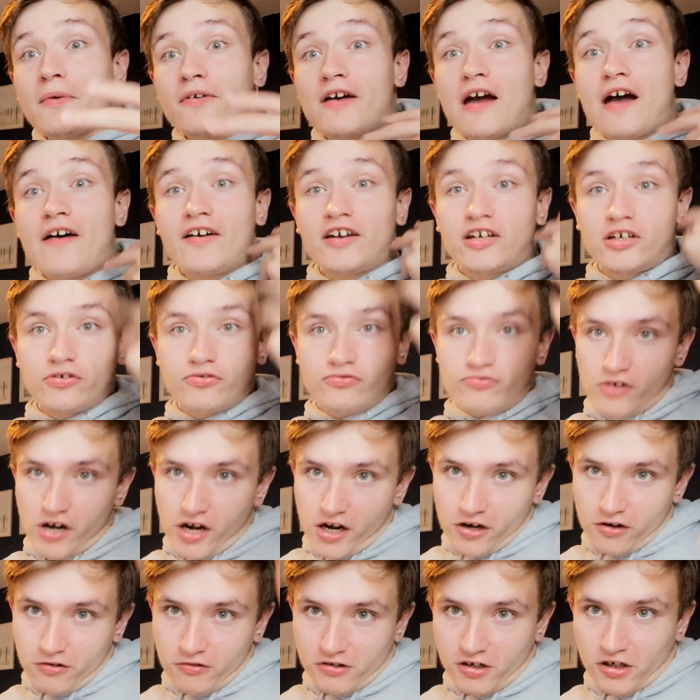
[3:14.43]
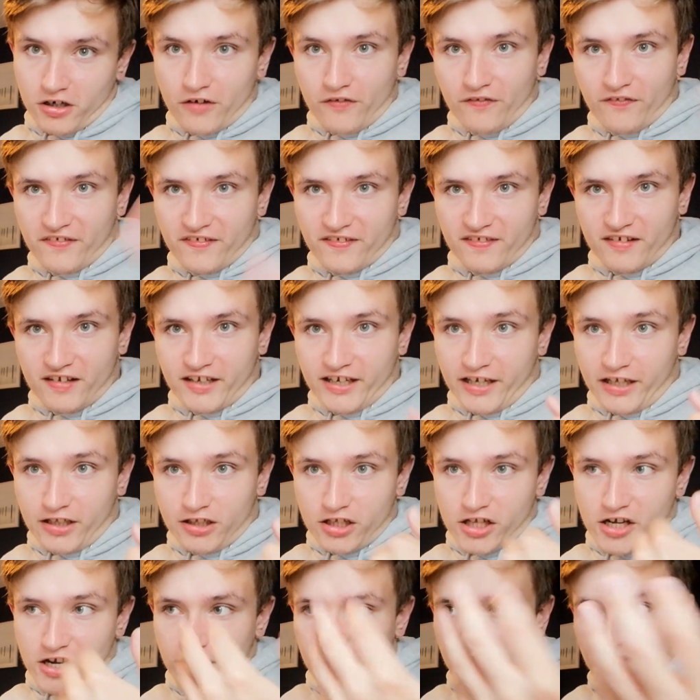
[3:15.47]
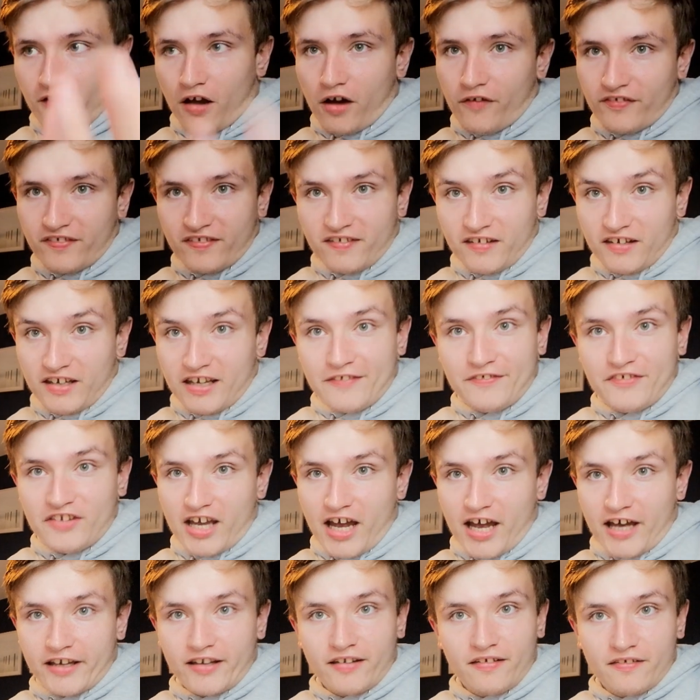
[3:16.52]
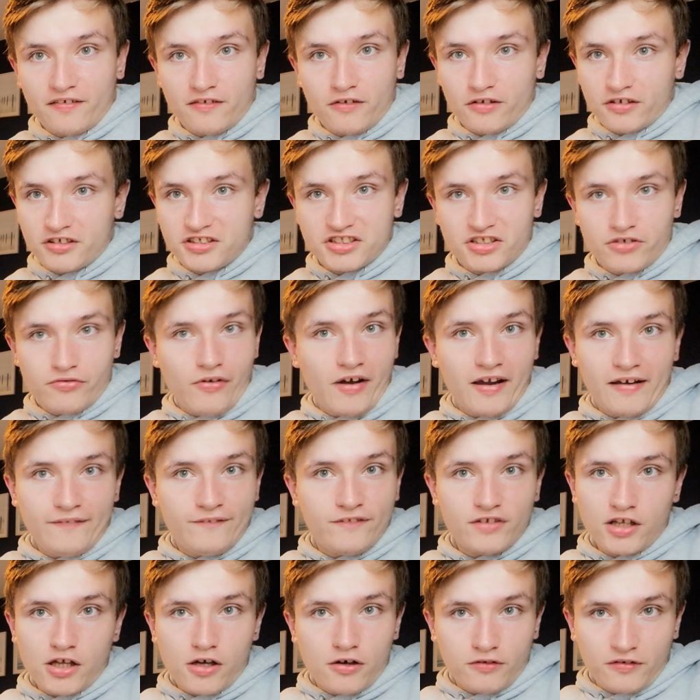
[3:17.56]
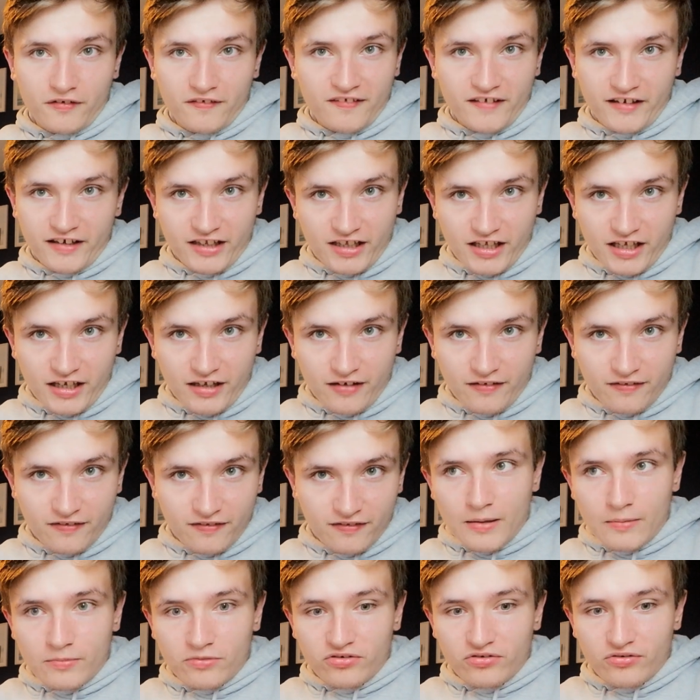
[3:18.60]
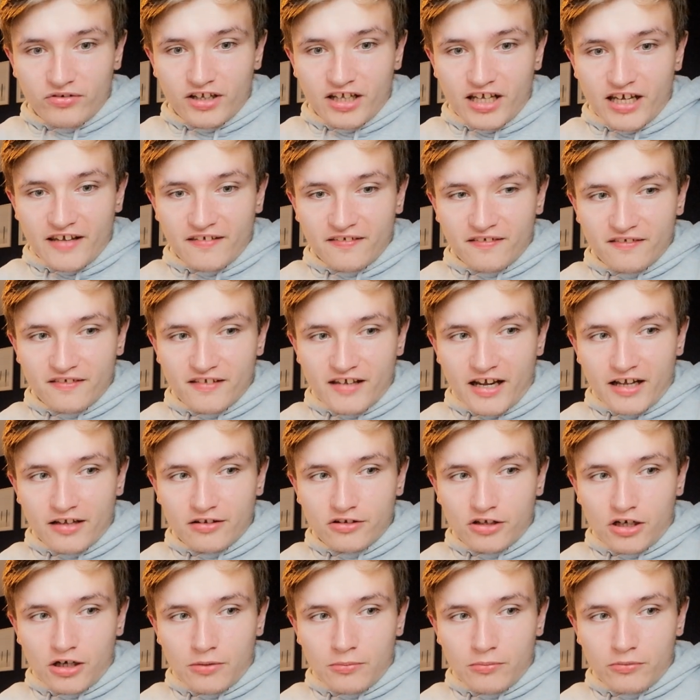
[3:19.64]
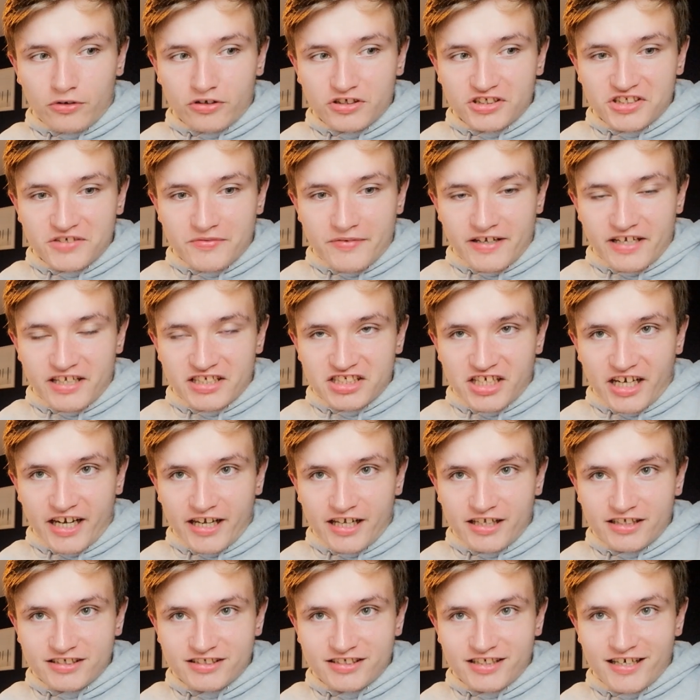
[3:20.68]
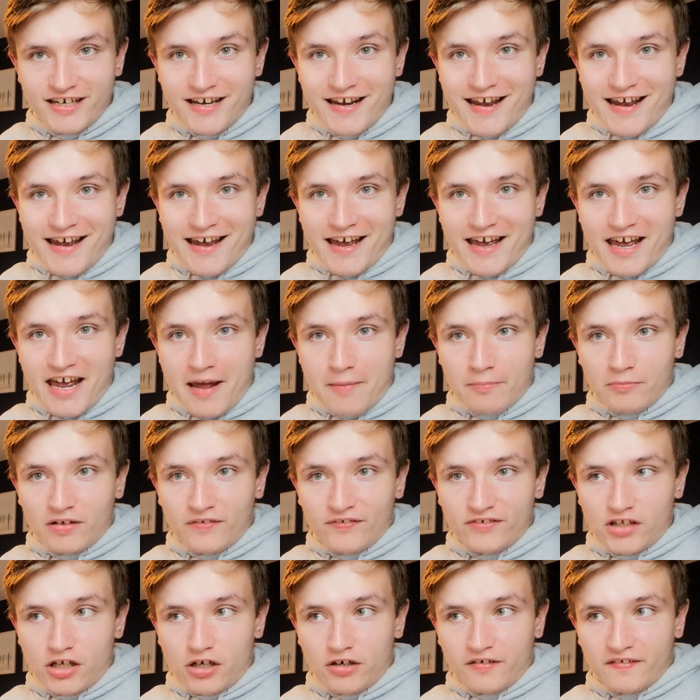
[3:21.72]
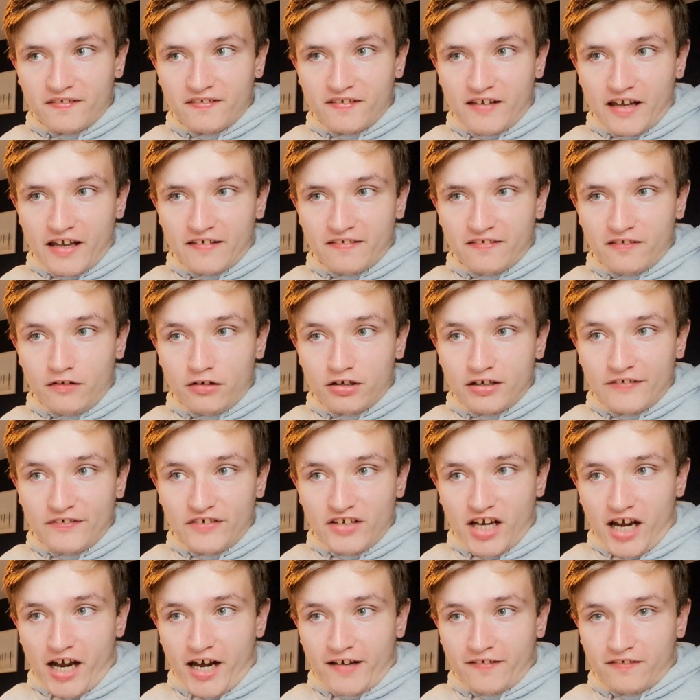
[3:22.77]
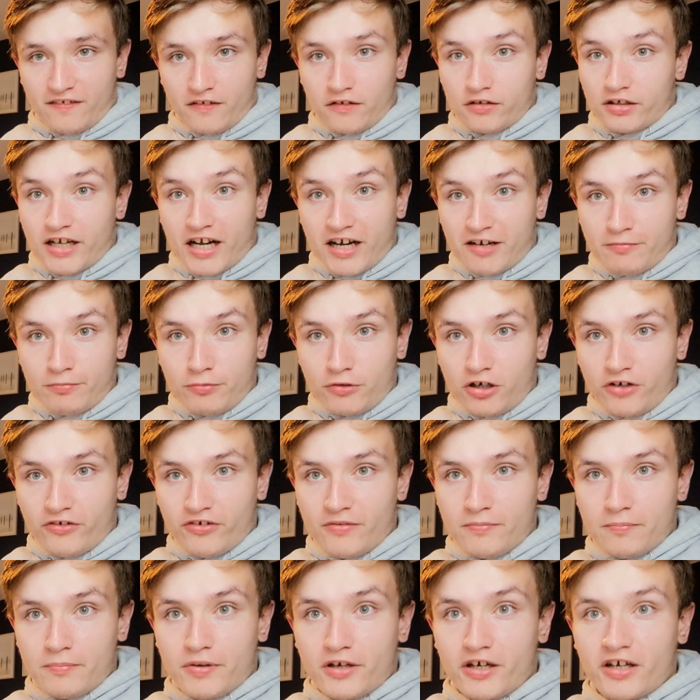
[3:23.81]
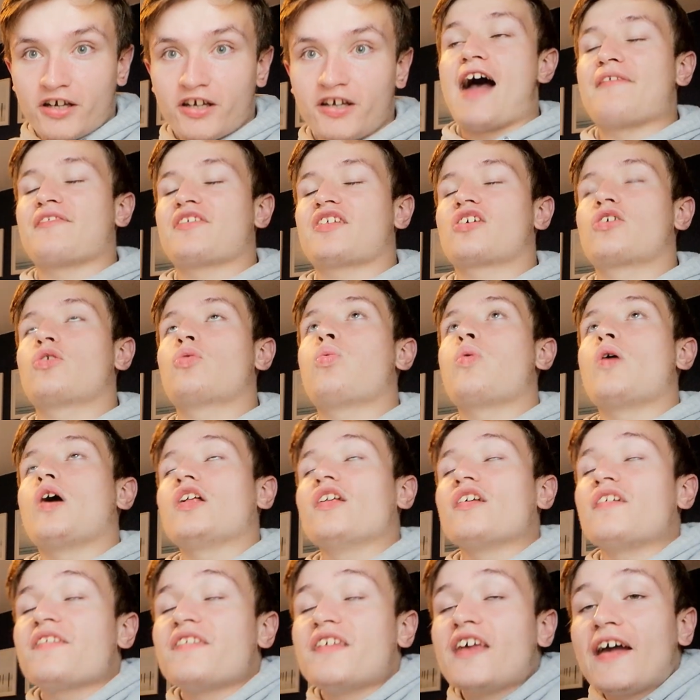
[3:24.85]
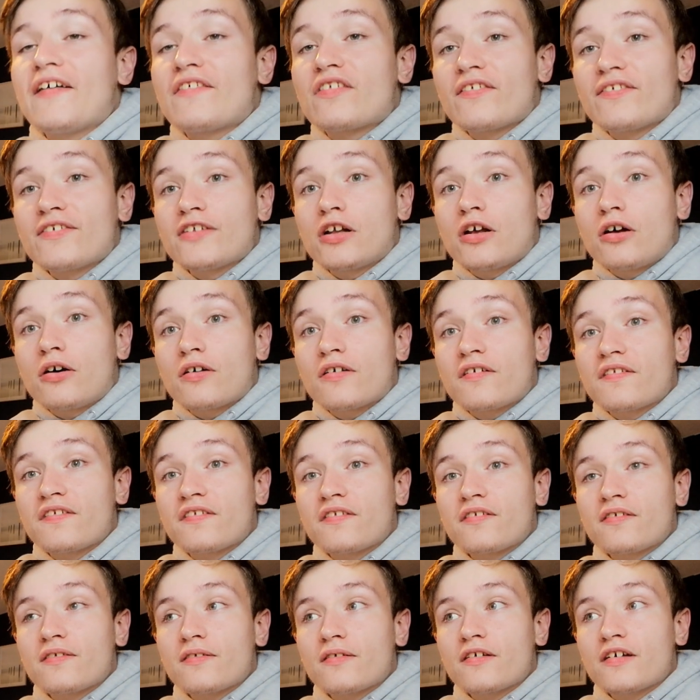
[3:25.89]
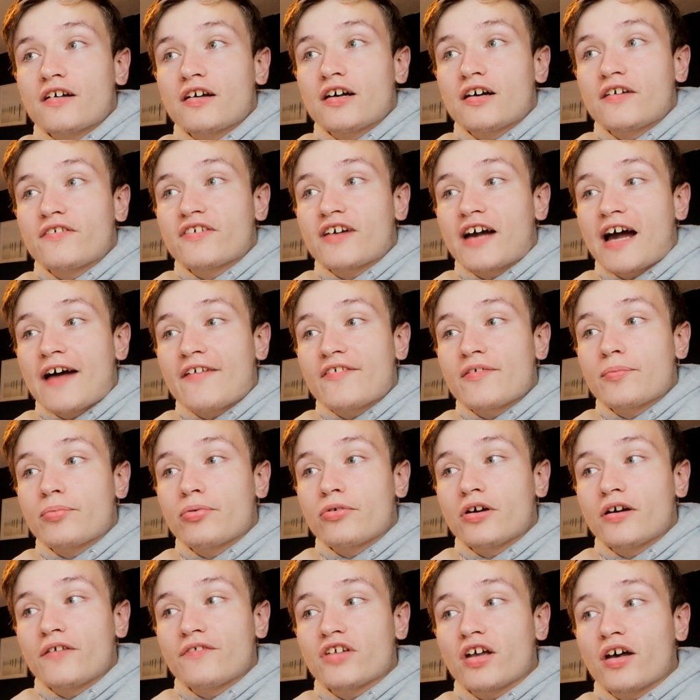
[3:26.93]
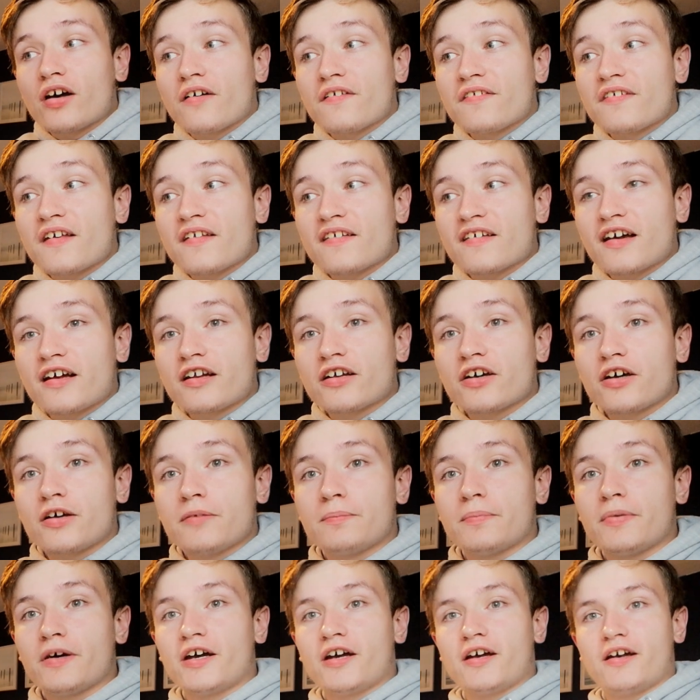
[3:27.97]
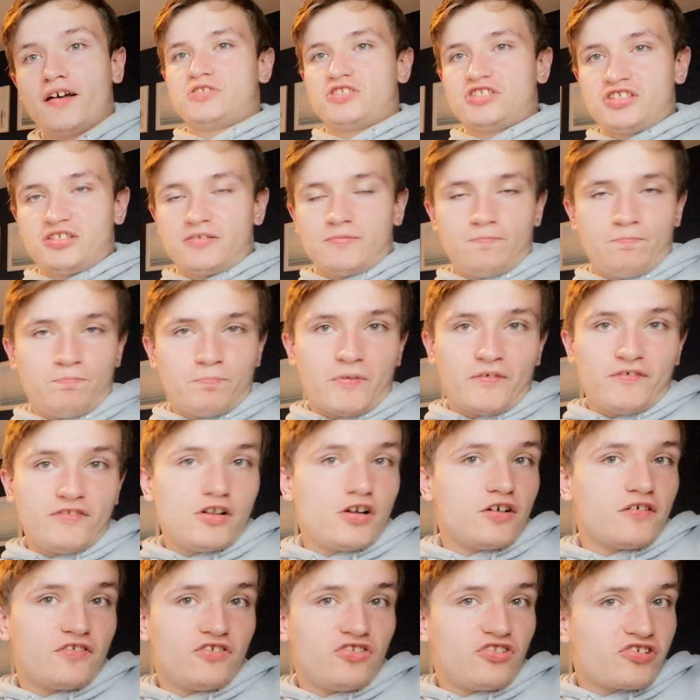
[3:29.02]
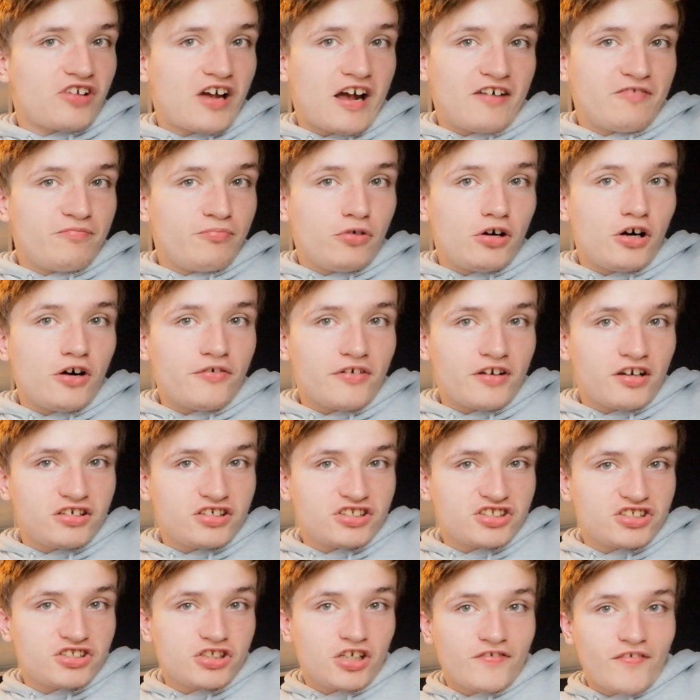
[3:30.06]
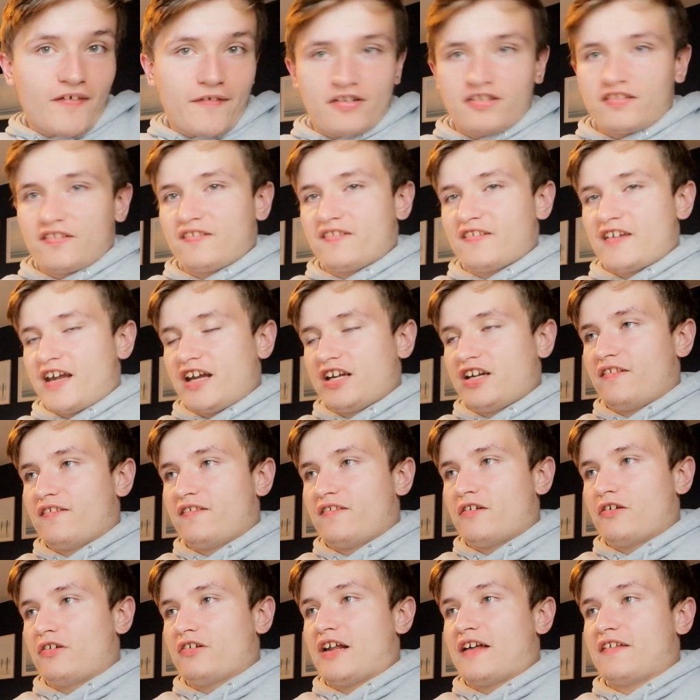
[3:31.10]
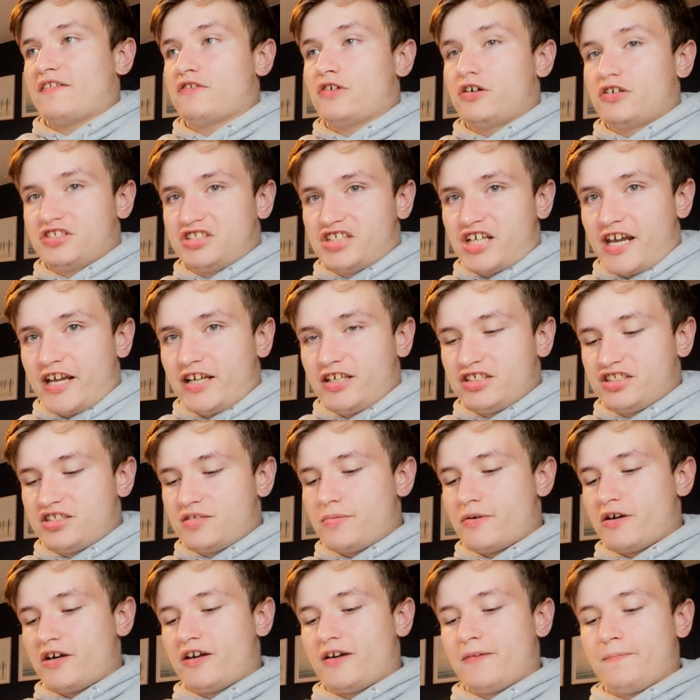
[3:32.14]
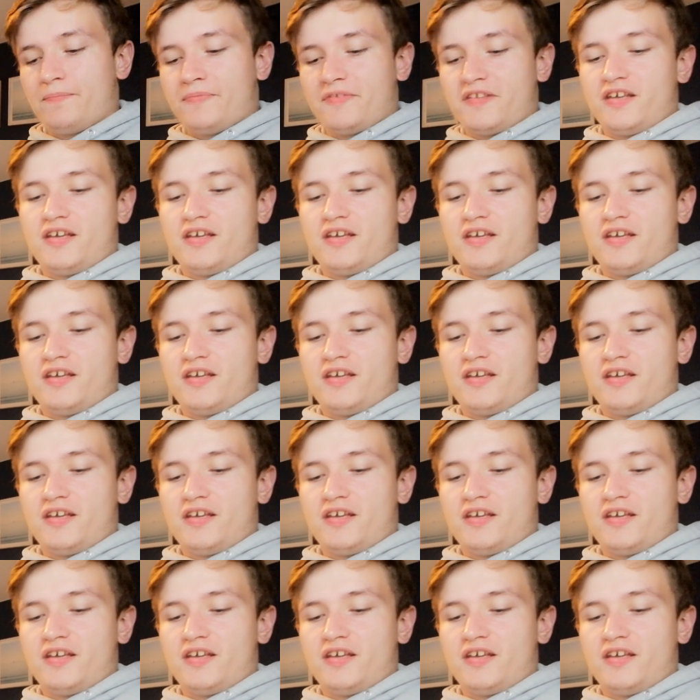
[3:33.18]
I've kind of like grown and obviously learned to obviously give you guys such great vlogs like these. I'm just realising that not much has really changed. Um, the vlogs I still give you guys still kind of boring, but having the quality of the vlogs I've kind of improved those, that's kind of good, but just my vlogs are just kind of boring and just not very entertaining, so that's not changed, but